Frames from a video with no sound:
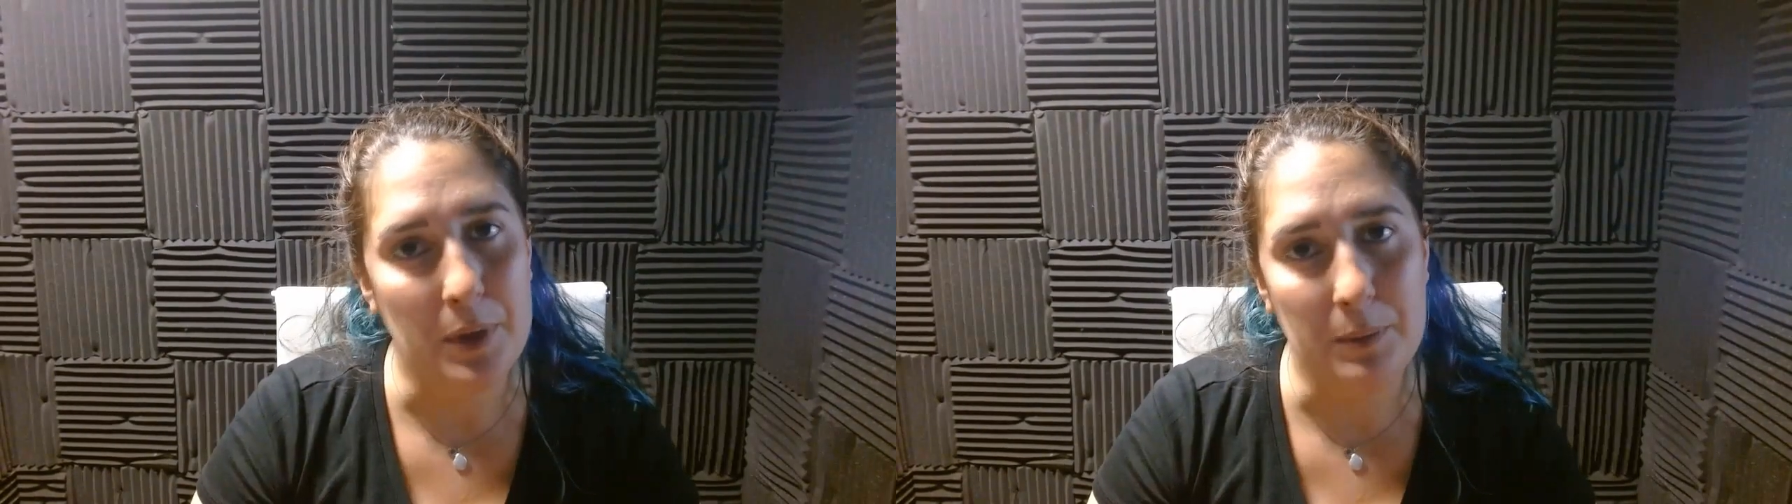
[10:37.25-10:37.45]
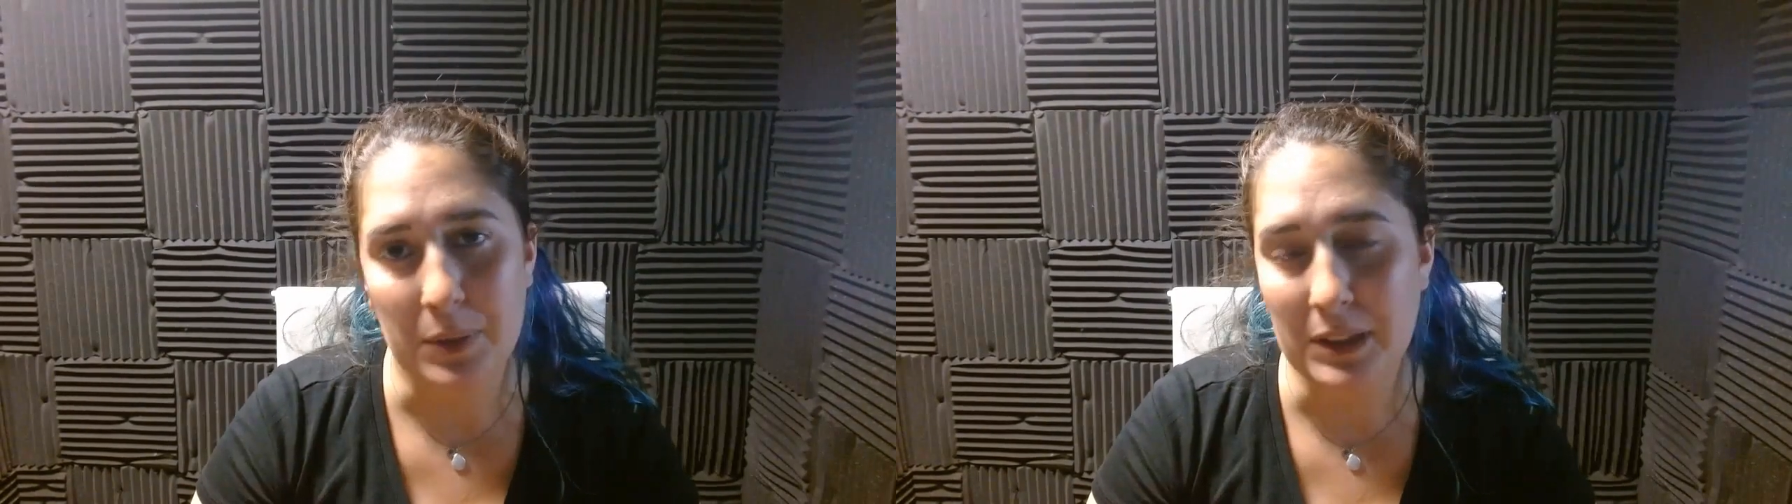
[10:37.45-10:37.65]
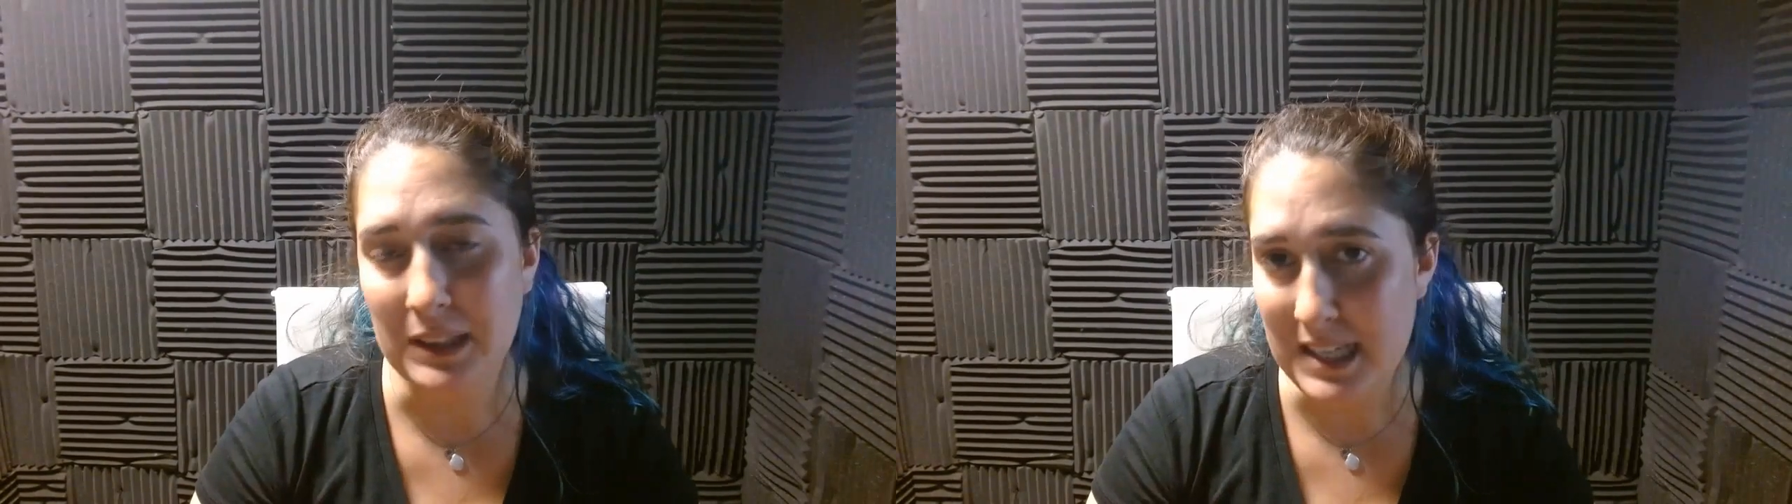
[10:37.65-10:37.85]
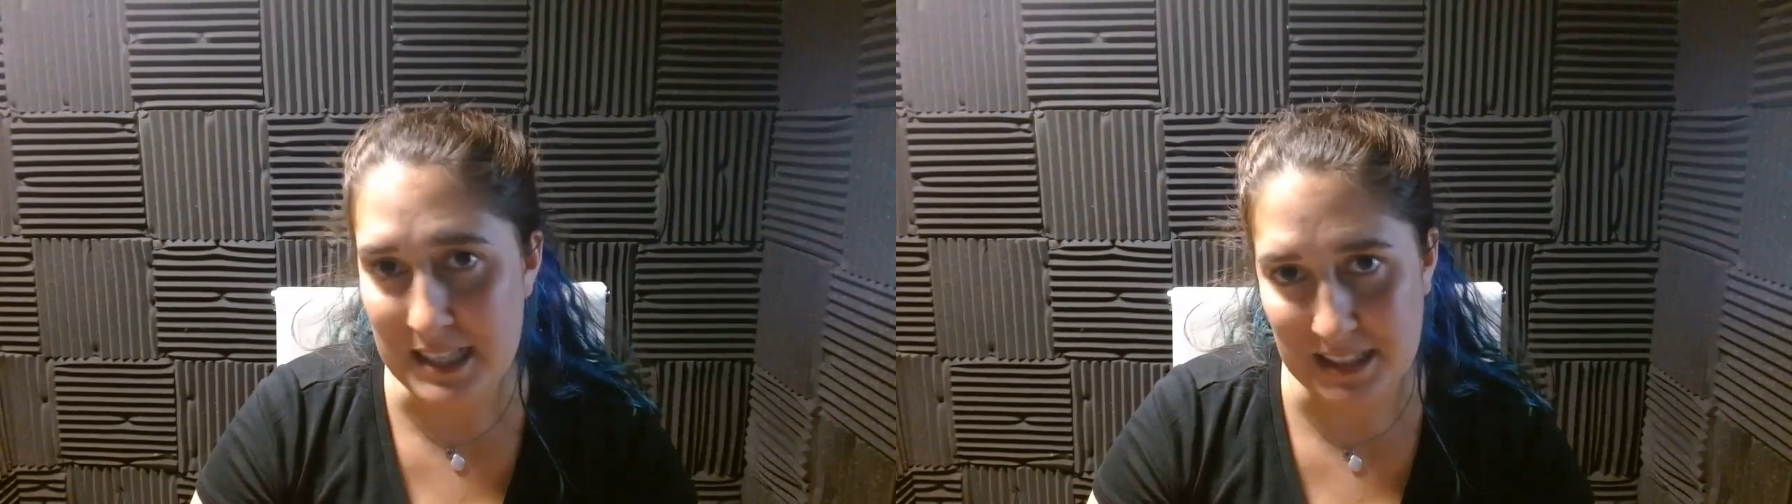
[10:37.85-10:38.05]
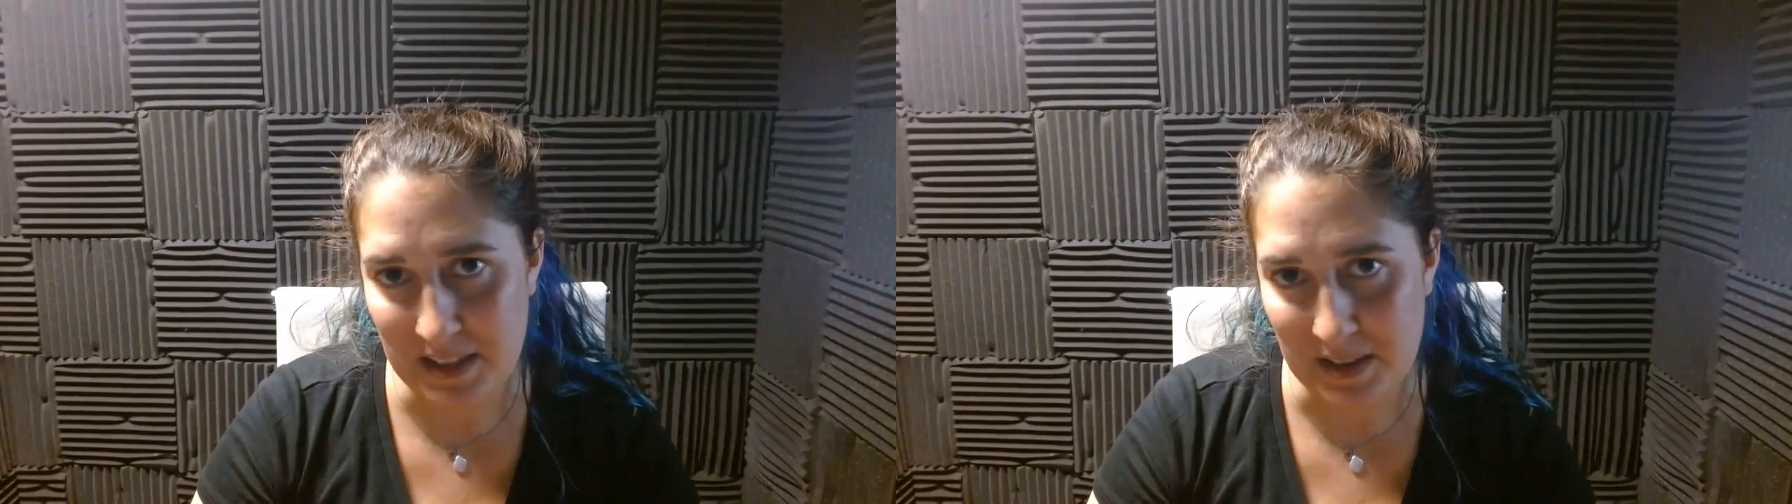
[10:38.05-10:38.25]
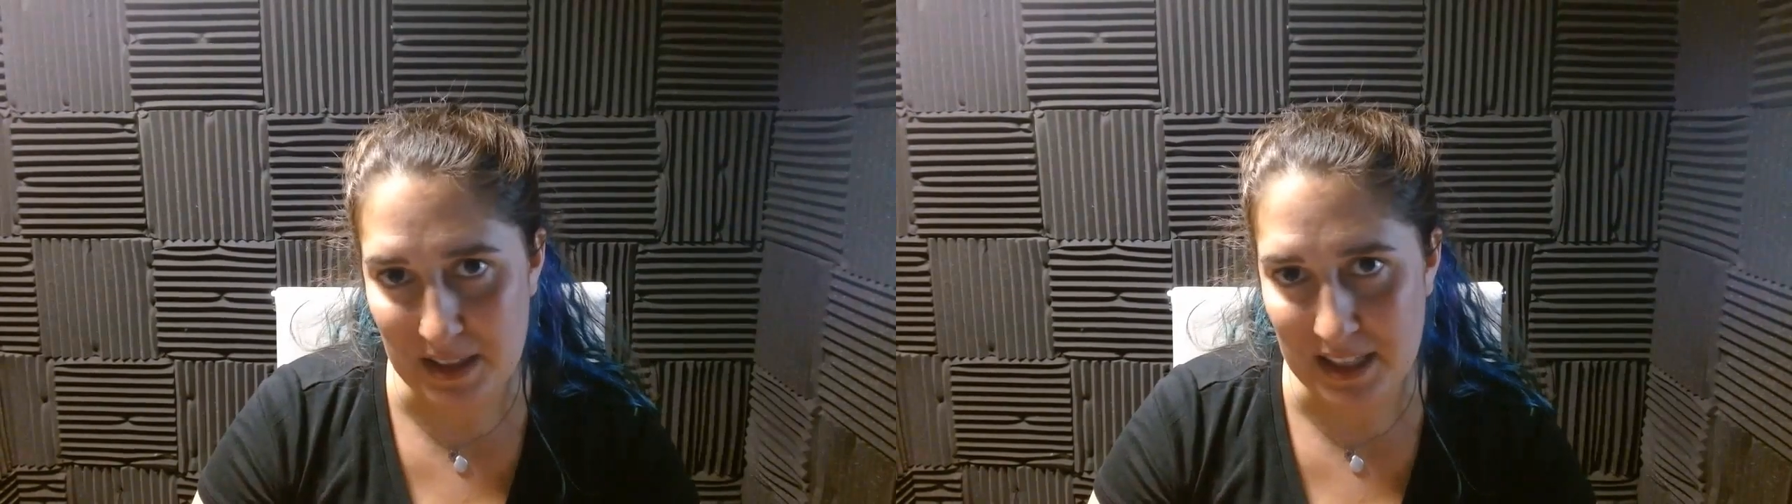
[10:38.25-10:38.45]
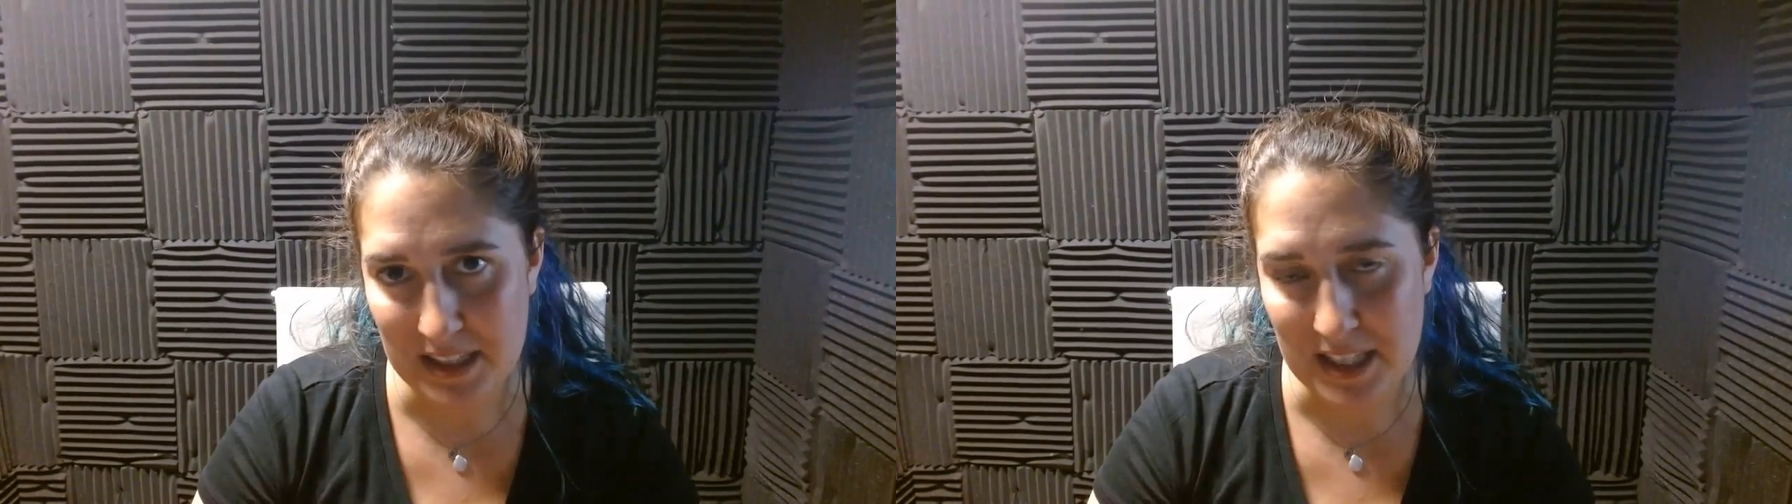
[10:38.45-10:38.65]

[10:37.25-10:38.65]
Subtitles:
But please don't let it